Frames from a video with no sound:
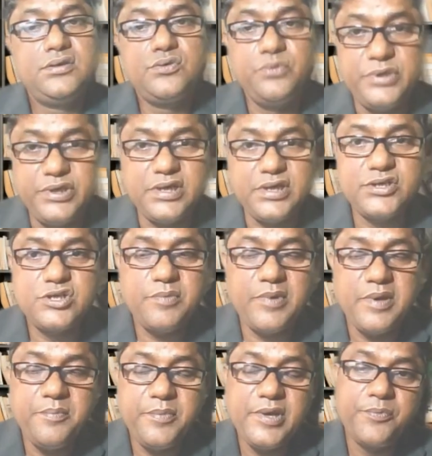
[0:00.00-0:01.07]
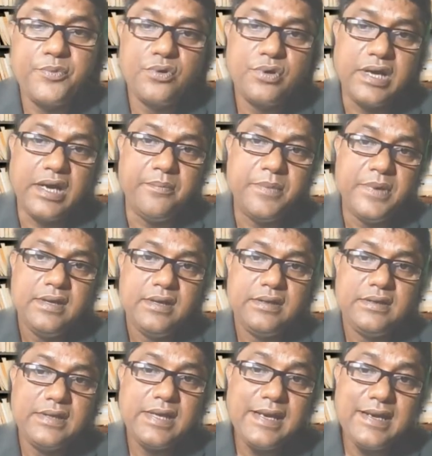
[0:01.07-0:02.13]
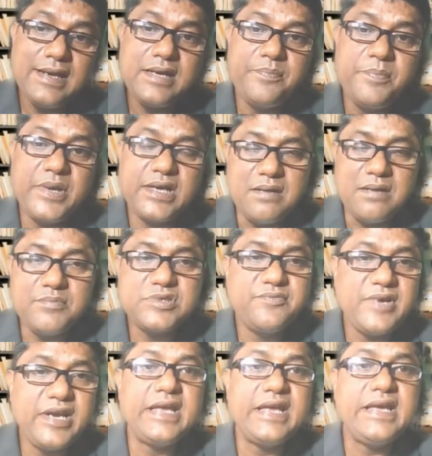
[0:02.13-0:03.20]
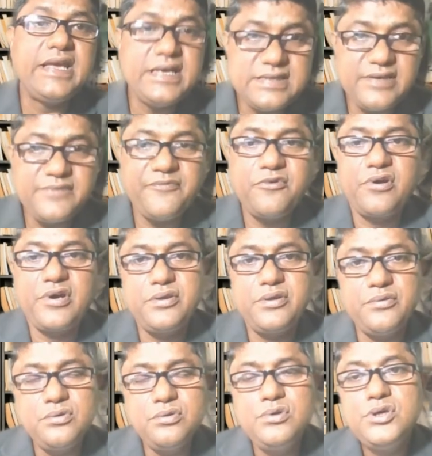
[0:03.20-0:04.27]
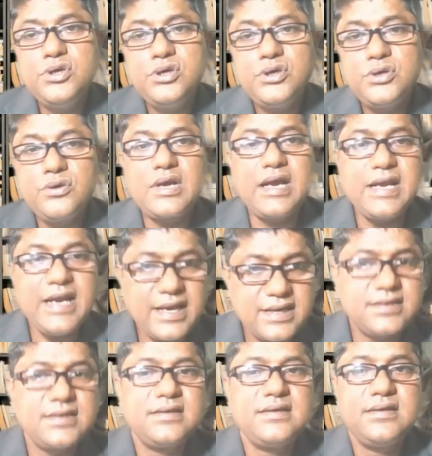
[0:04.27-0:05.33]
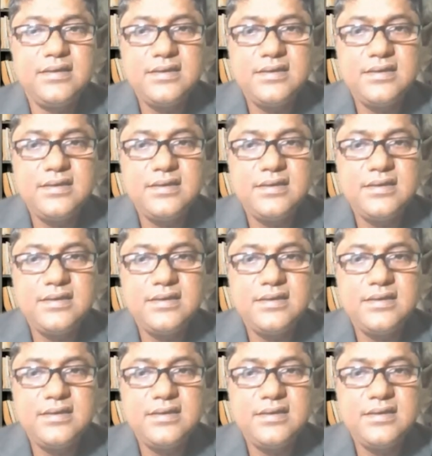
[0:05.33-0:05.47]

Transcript: 2 years of MBA program, then it becomes very easy for you to connect